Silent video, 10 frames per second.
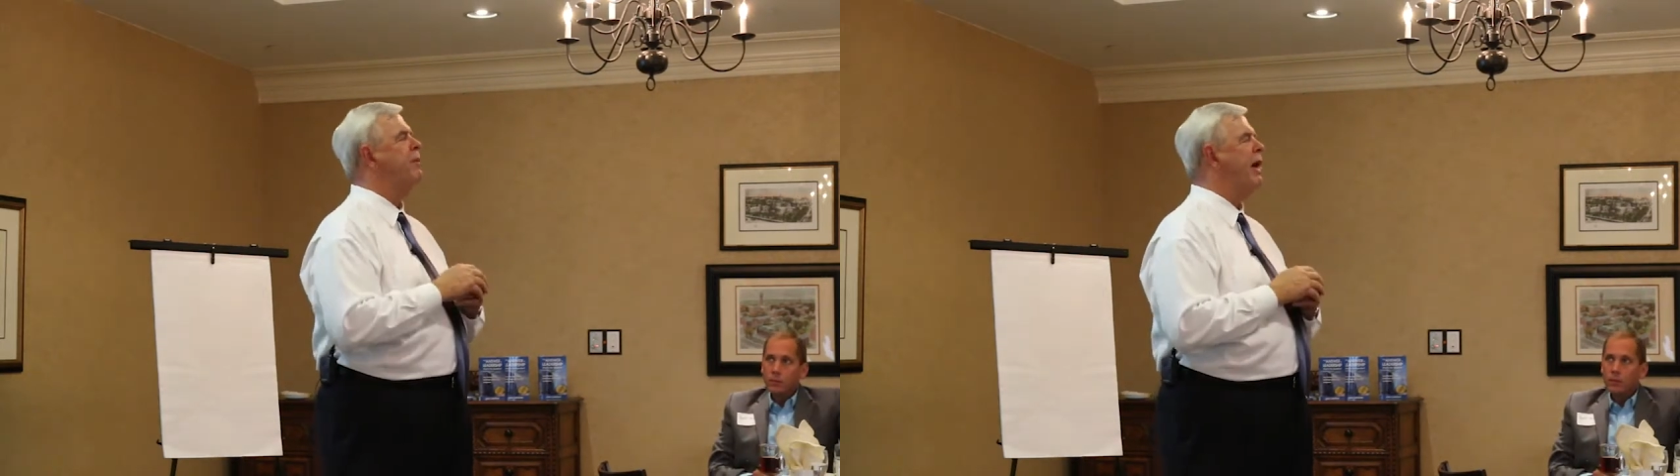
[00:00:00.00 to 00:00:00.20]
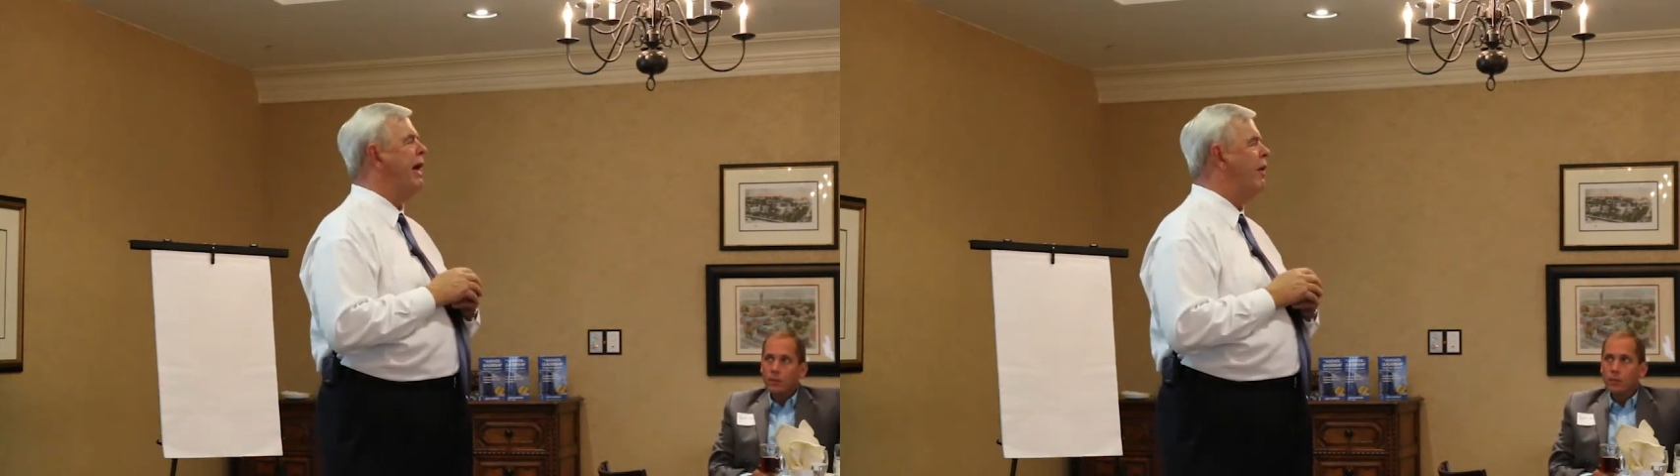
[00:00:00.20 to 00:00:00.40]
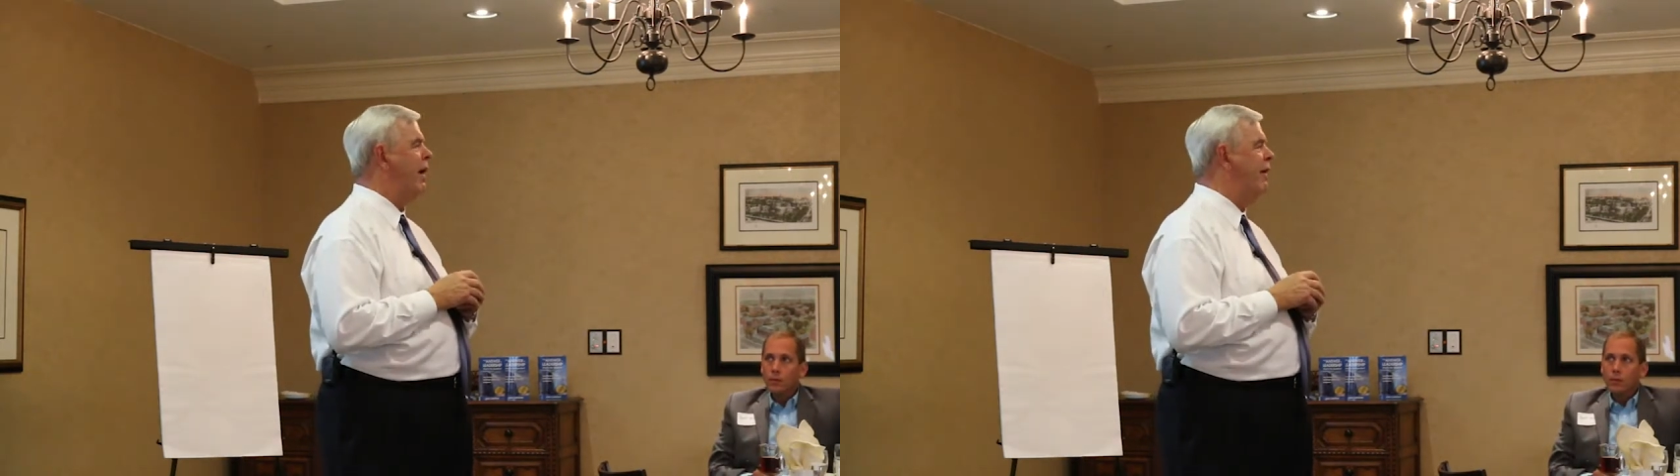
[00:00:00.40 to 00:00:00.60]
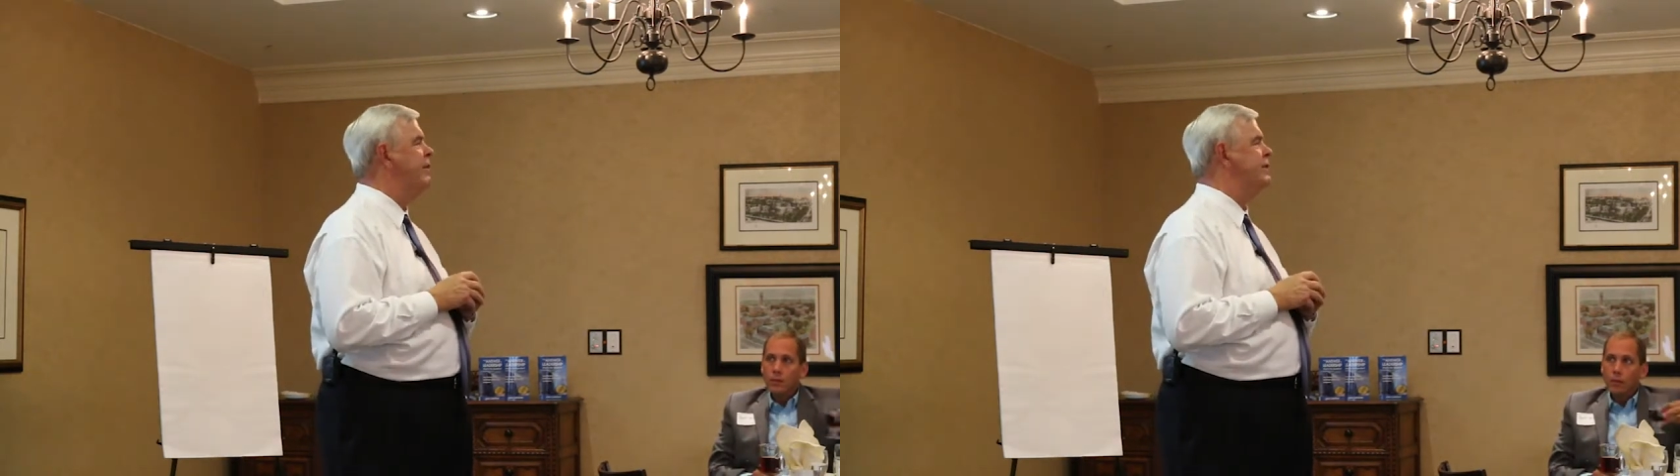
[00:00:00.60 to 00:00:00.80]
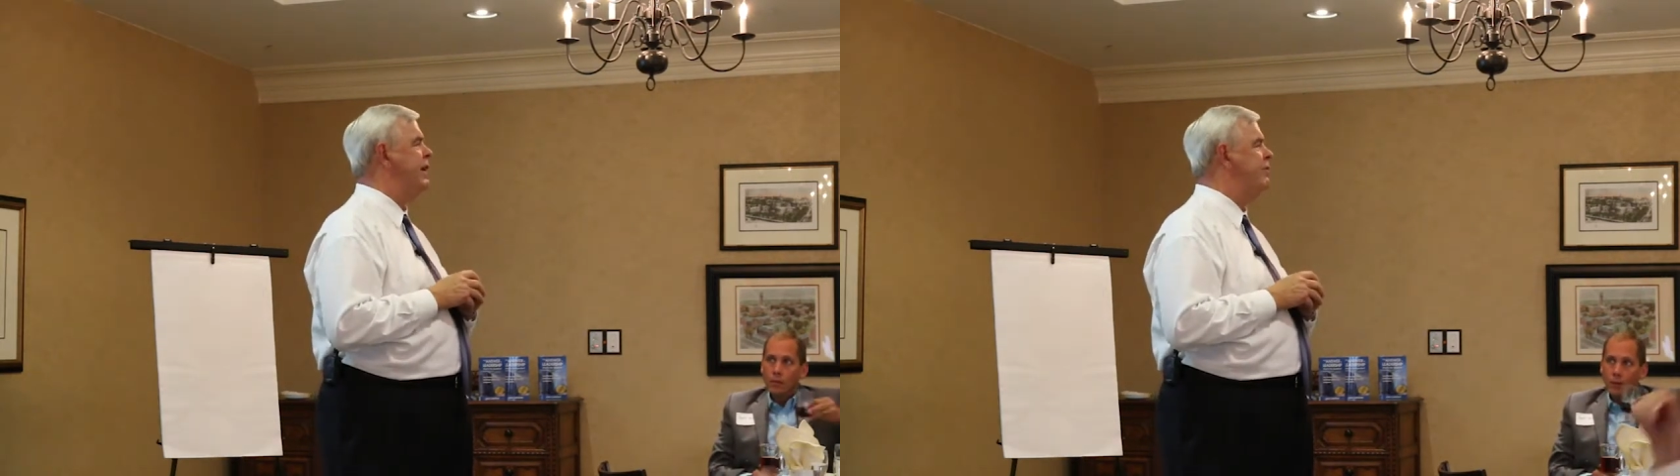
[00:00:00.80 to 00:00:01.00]
breakout
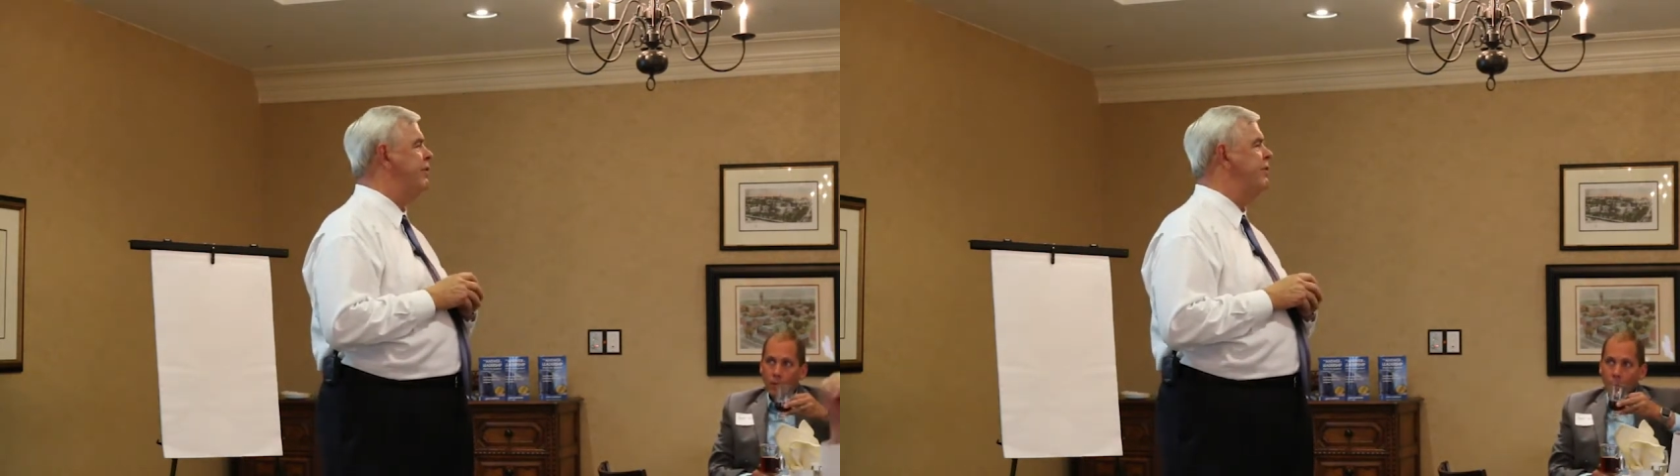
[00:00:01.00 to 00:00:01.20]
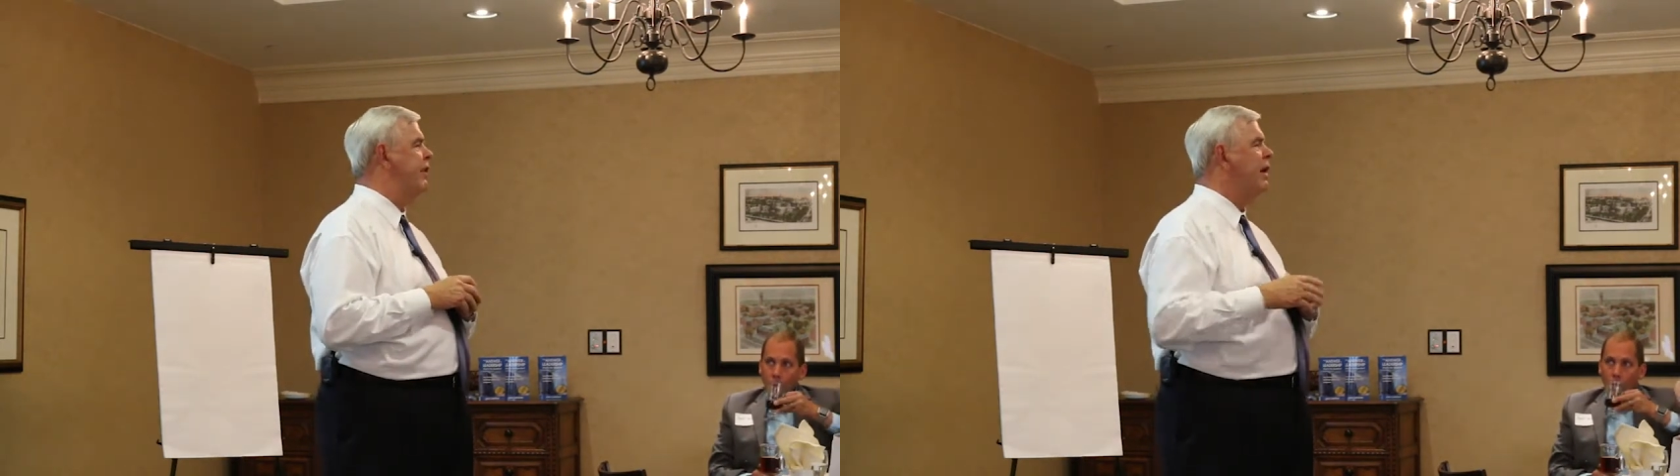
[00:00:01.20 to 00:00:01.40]
conversation,